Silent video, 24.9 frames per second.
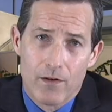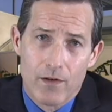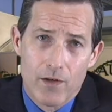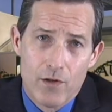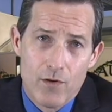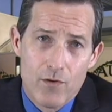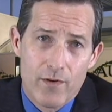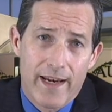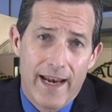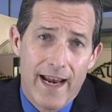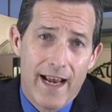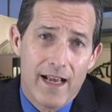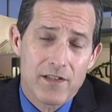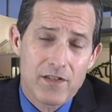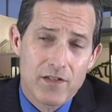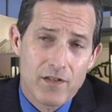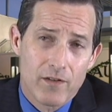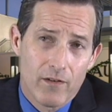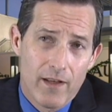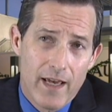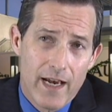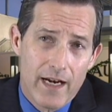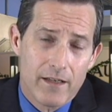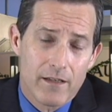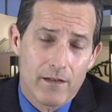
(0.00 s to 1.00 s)
you can
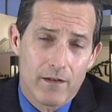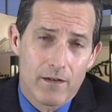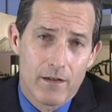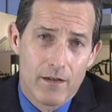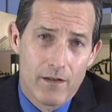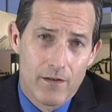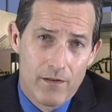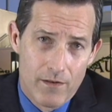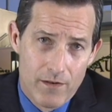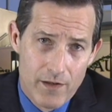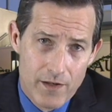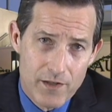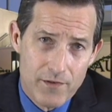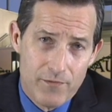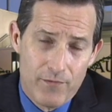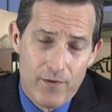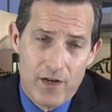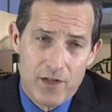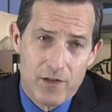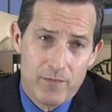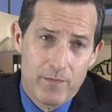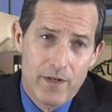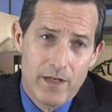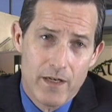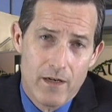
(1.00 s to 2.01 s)
select this
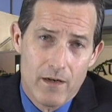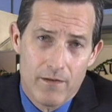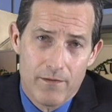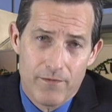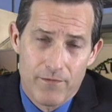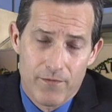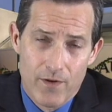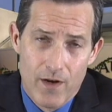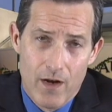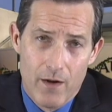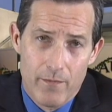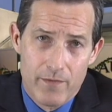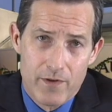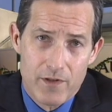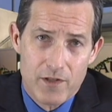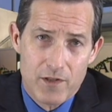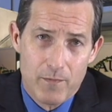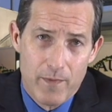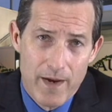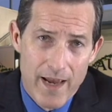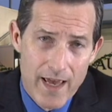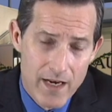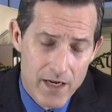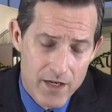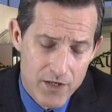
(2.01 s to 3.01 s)
freshman year from
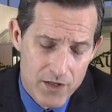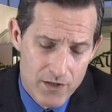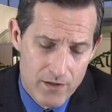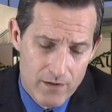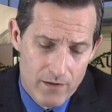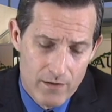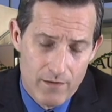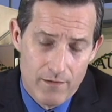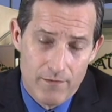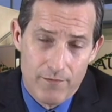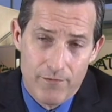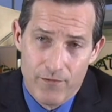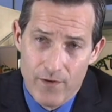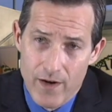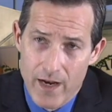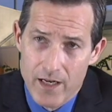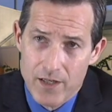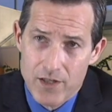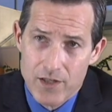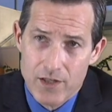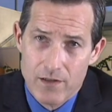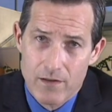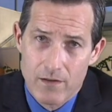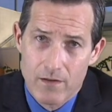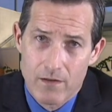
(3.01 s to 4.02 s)
Spanish,
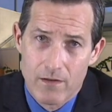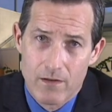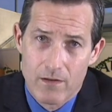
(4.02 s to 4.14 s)
French,